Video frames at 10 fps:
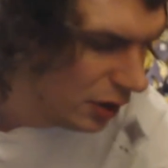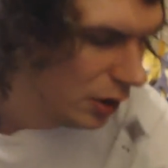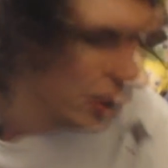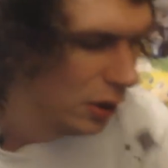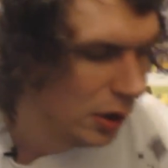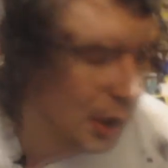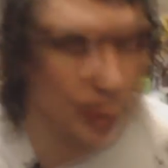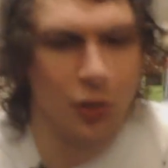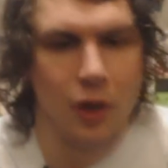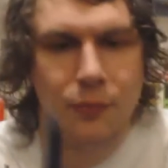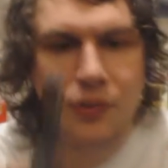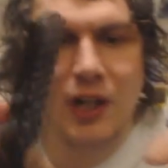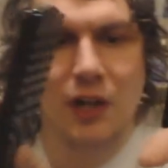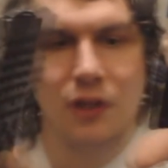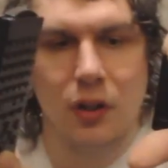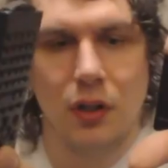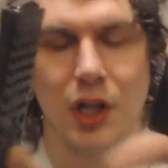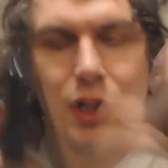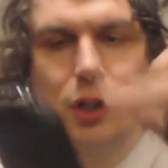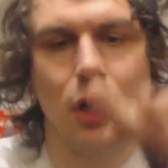did, I bundled them together
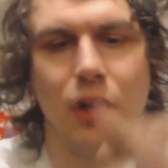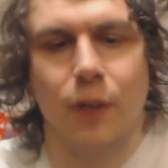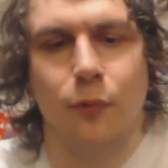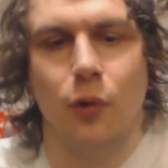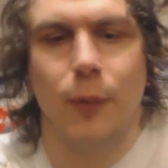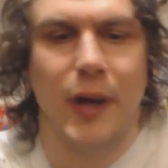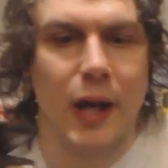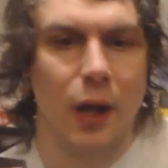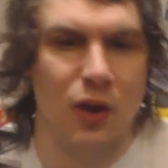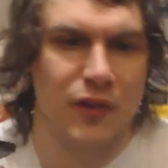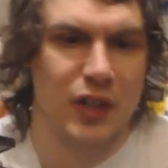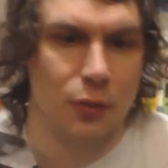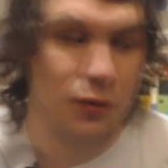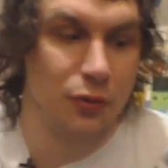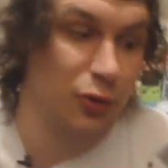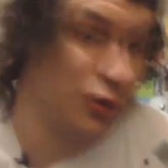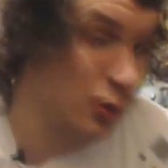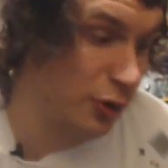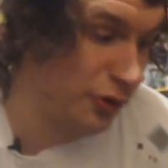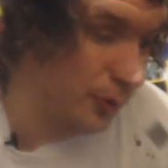and I got them for a pound, I think it was, which was